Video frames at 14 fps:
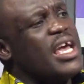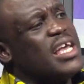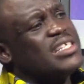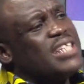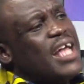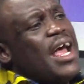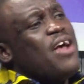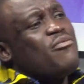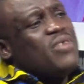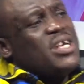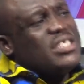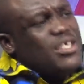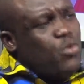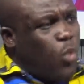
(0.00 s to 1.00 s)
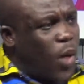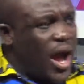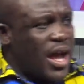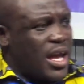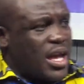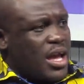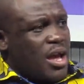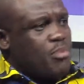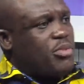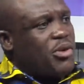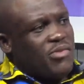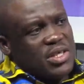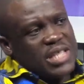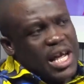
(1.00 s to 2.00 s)
Is there a reason why
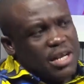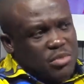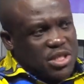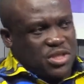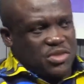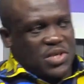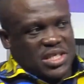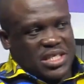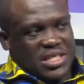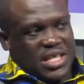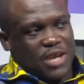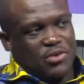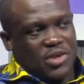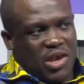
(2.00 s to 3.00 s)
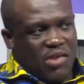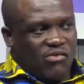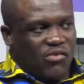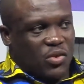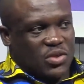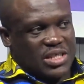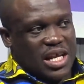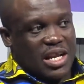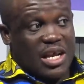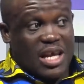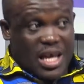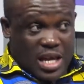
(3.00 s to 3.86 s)
previous administrations had not enforced that?